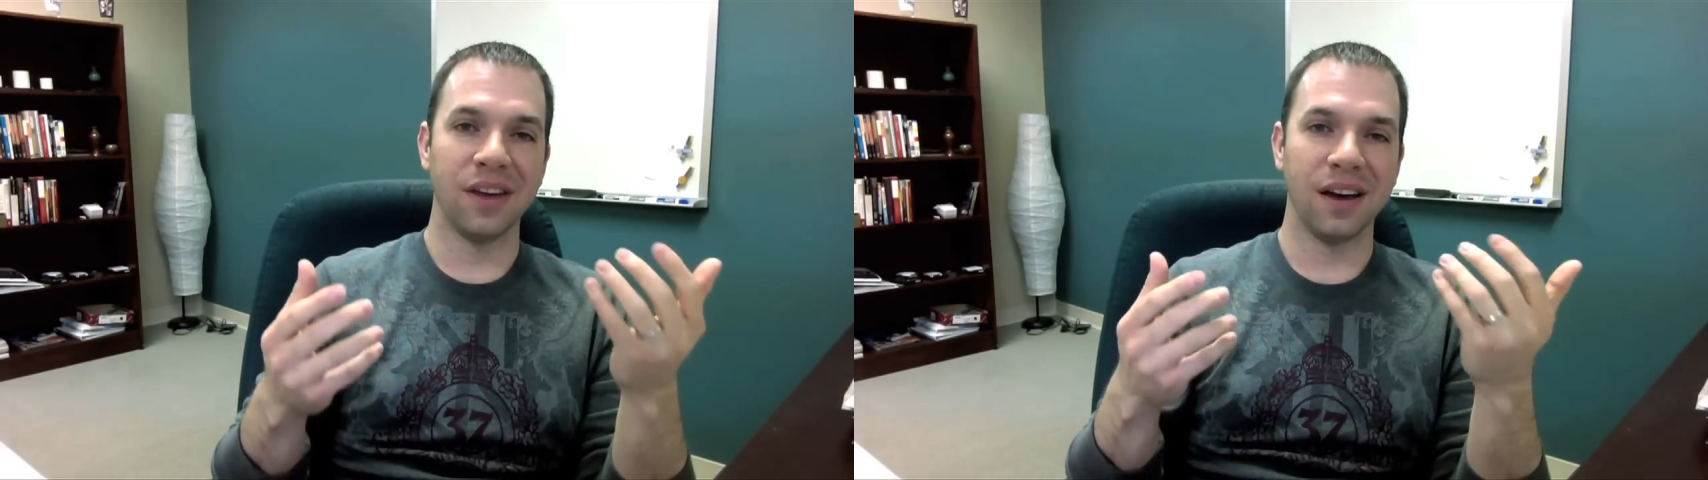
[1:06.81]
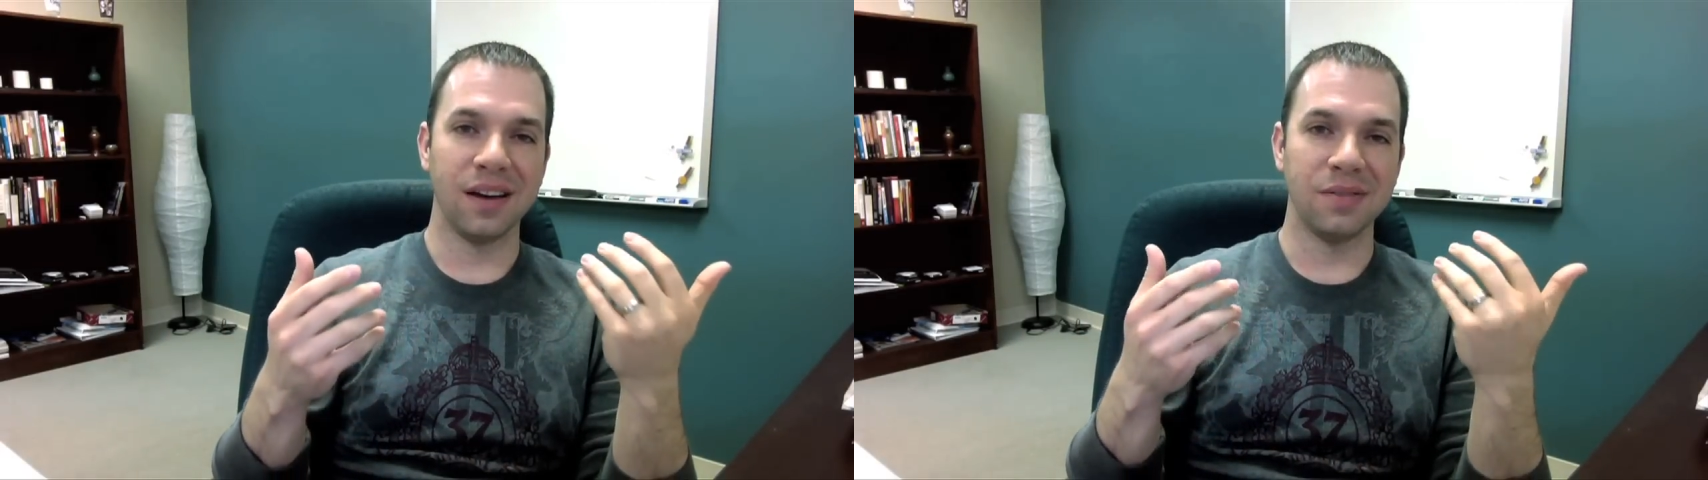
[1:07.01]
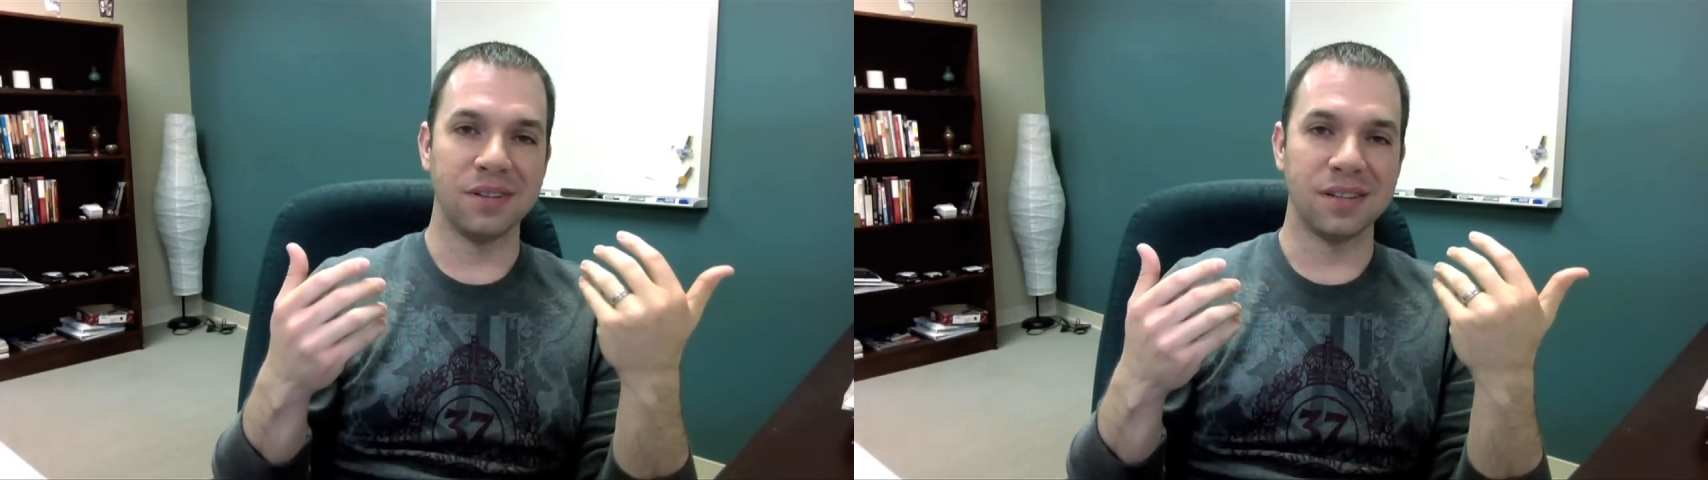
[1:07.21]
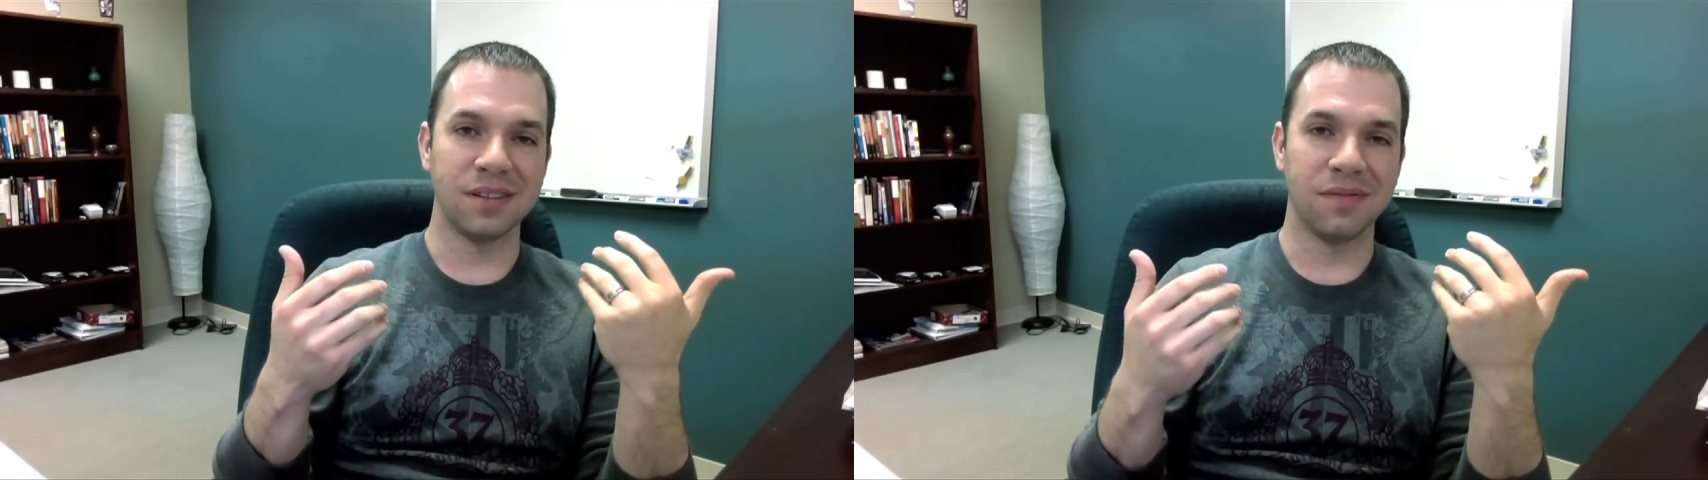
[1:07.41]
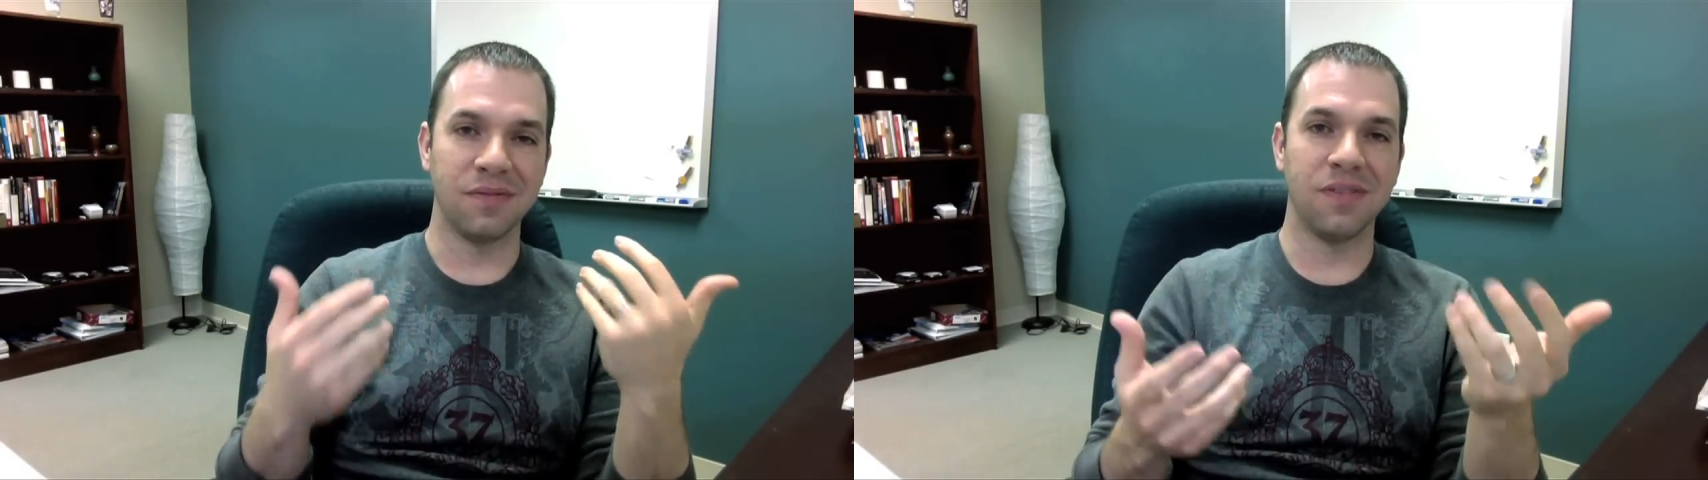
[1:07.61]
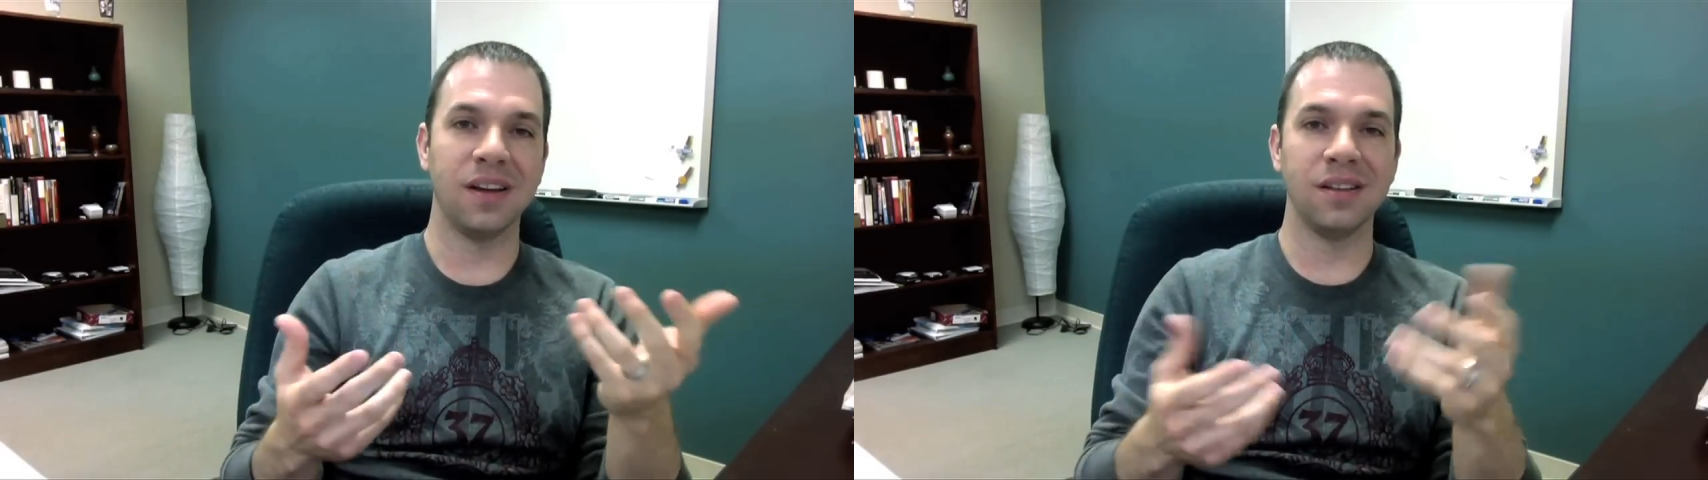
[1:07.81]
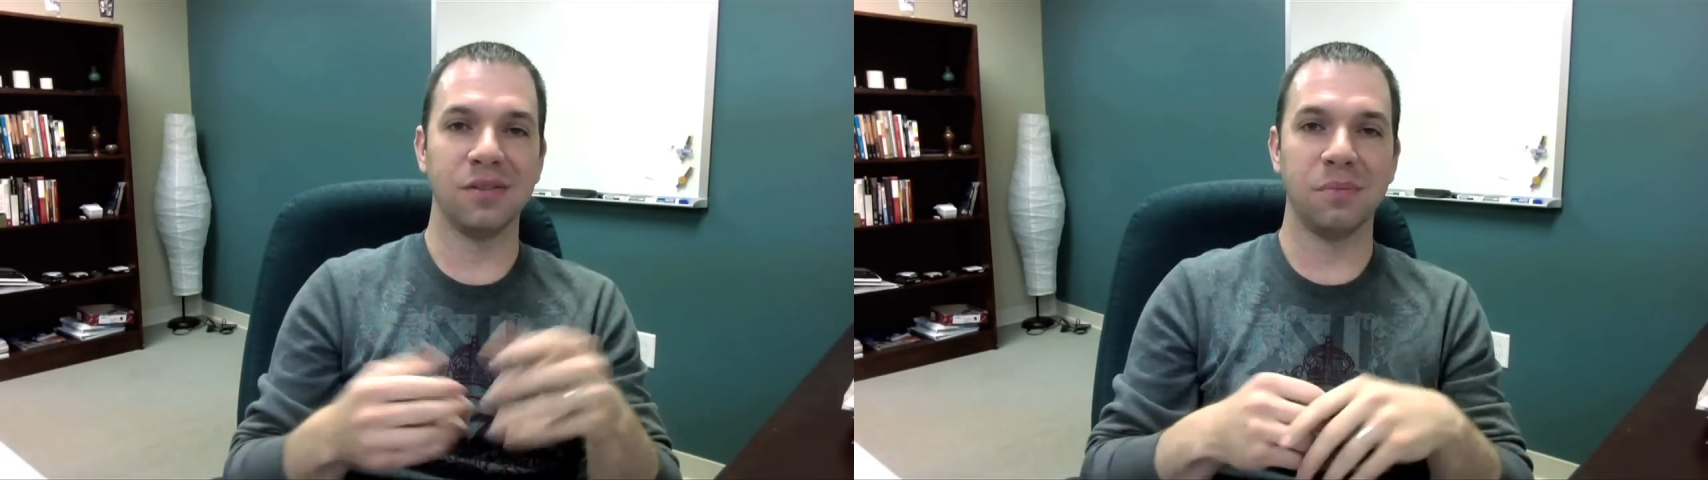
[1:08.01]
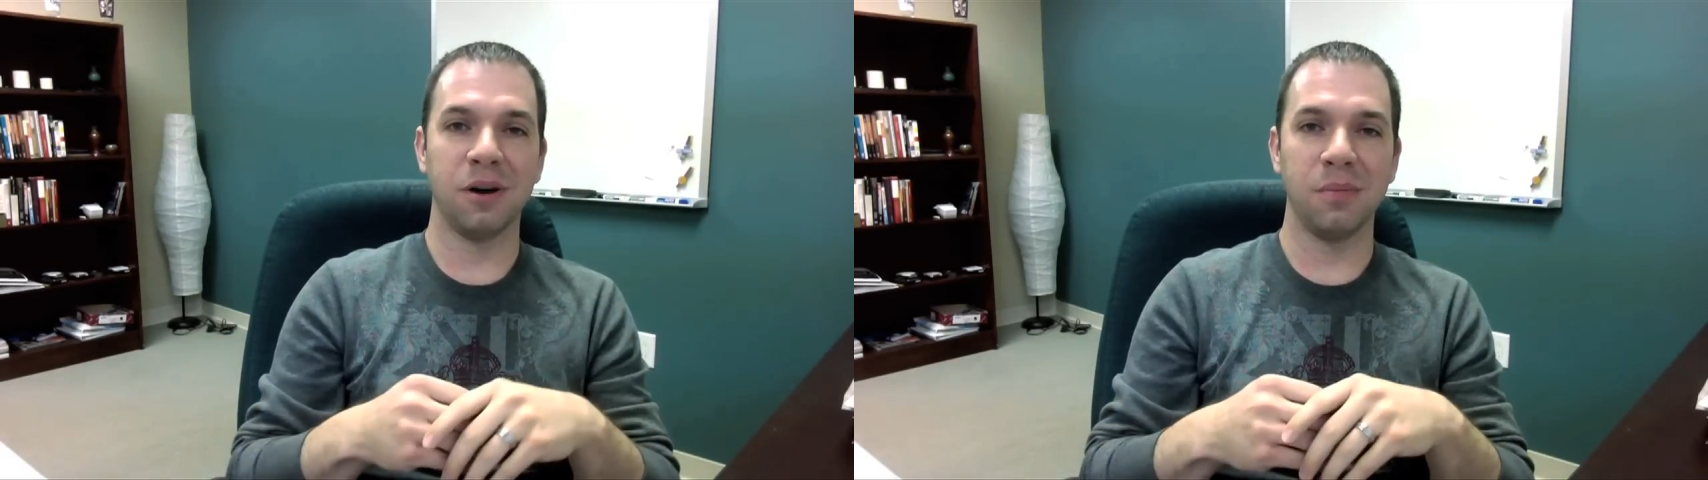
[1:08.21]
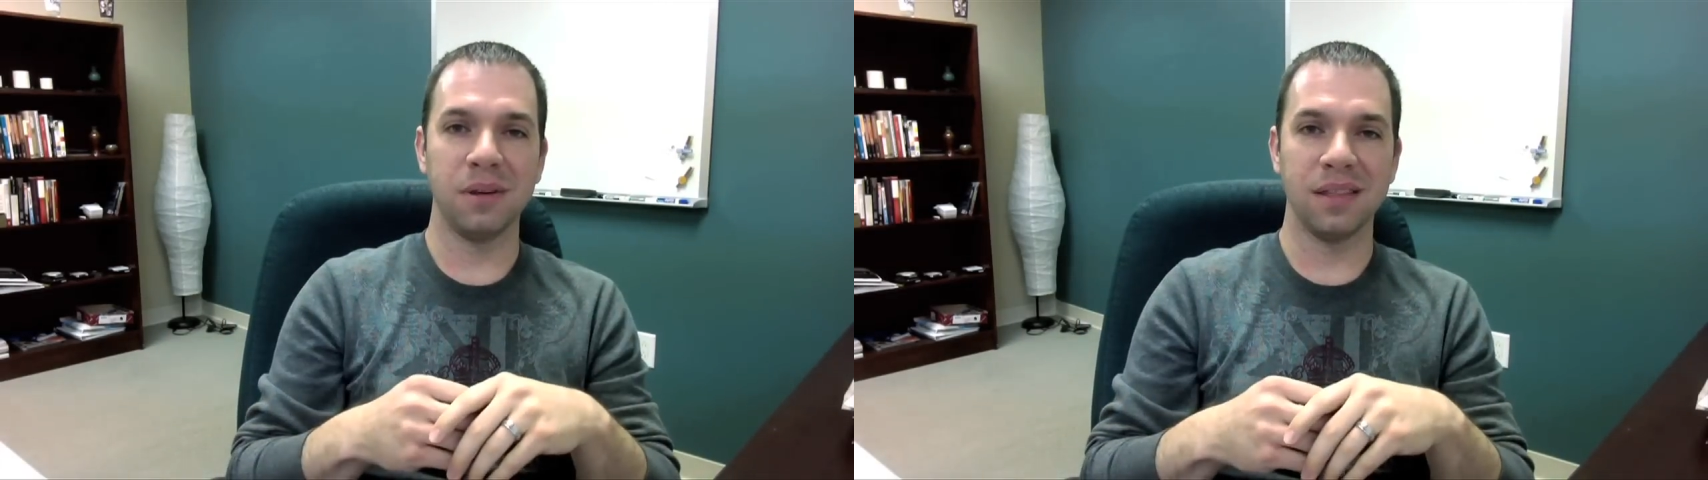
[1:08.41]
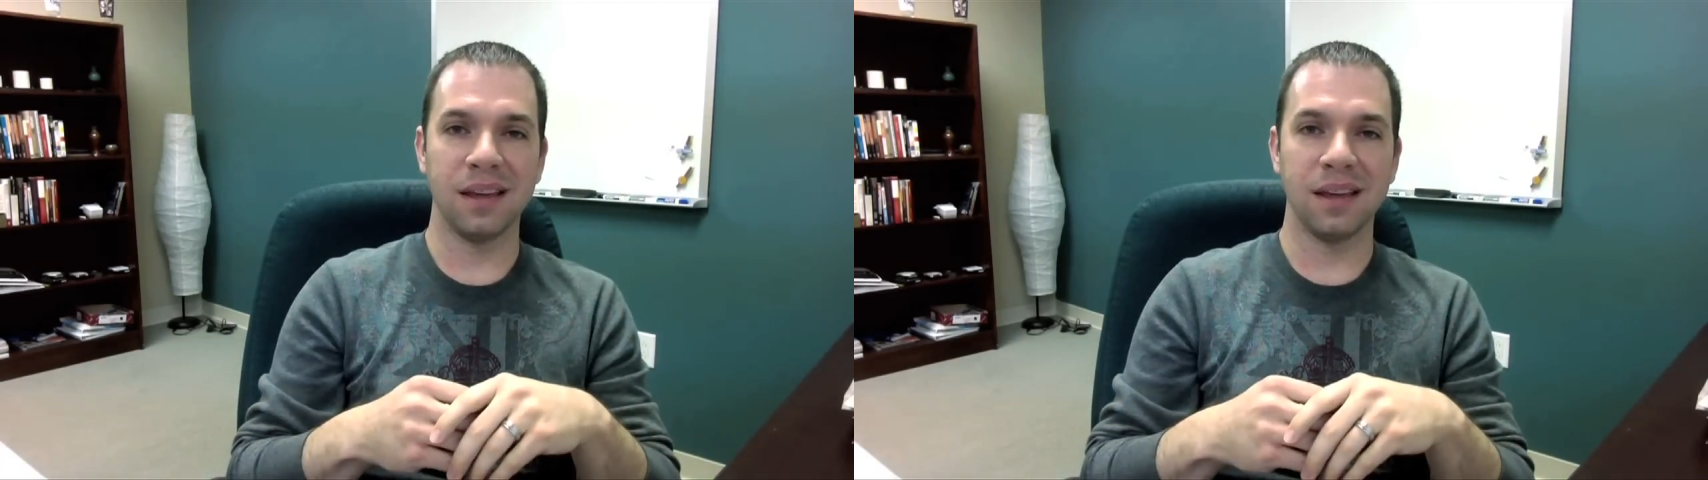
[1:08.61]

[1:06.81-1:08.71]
uh, it was just a fun little moment